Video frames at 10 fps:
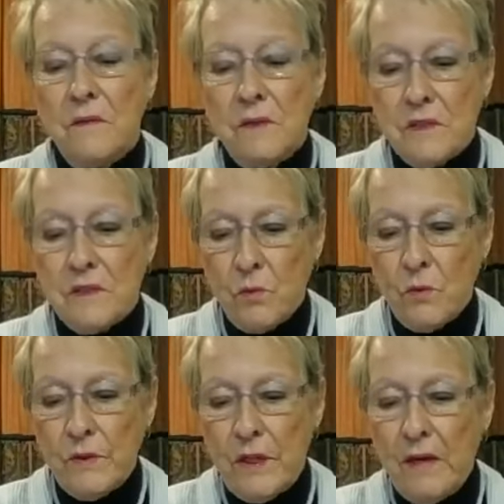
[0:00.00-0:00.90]
This is
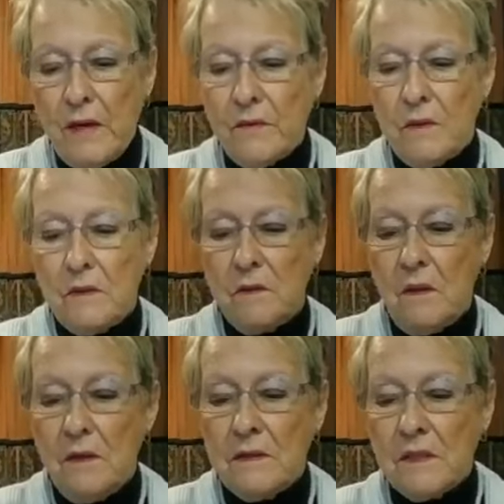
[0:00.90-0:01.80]
where Nathan,
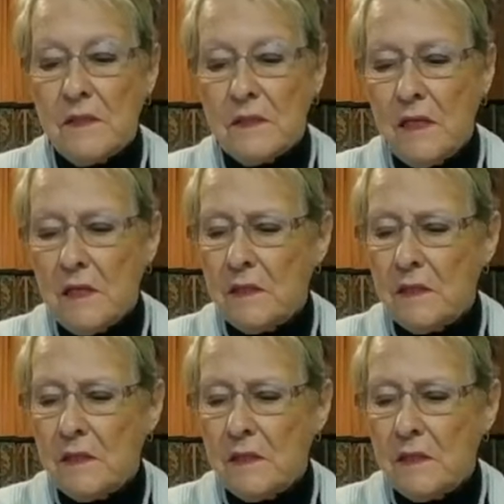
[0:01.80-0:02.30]
it says he